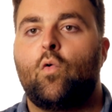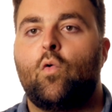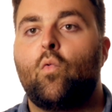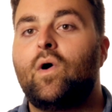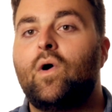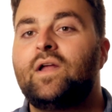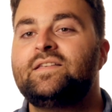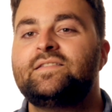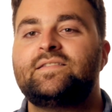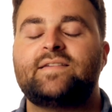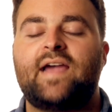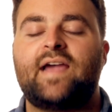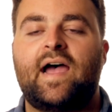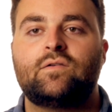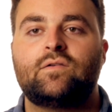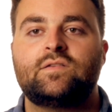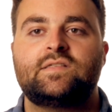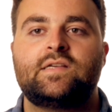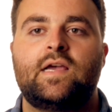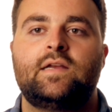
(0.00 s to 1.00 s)
One
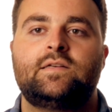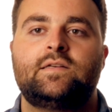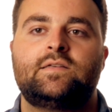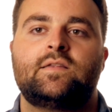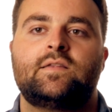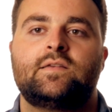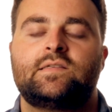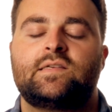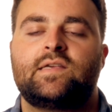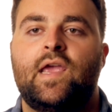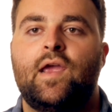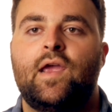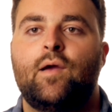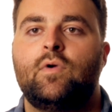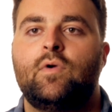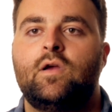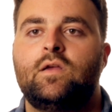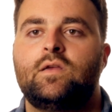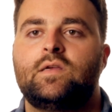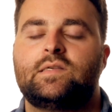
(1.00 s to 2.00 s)
downside to this
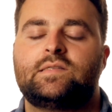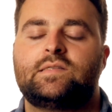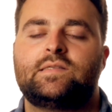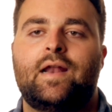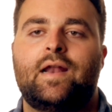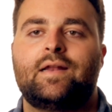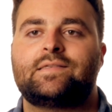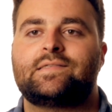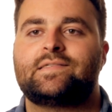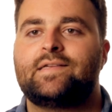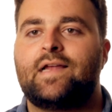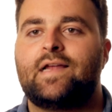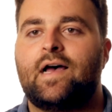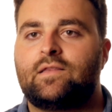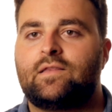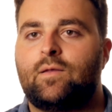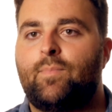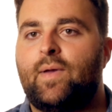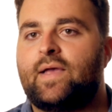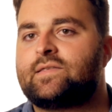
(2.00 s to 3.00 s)
camera is that it's
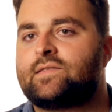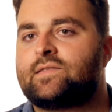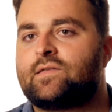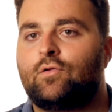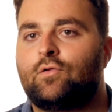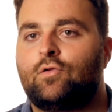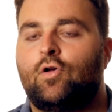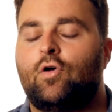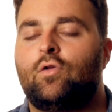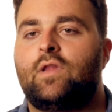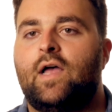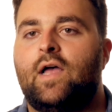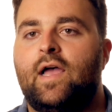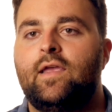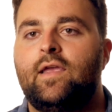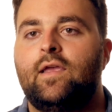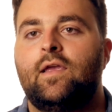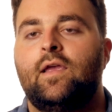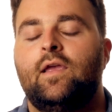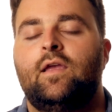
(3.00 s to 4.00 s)
not the best in low
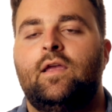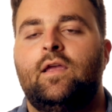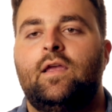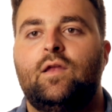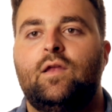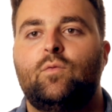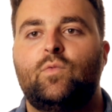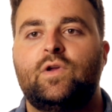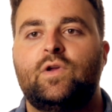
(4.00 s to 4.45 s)
light, and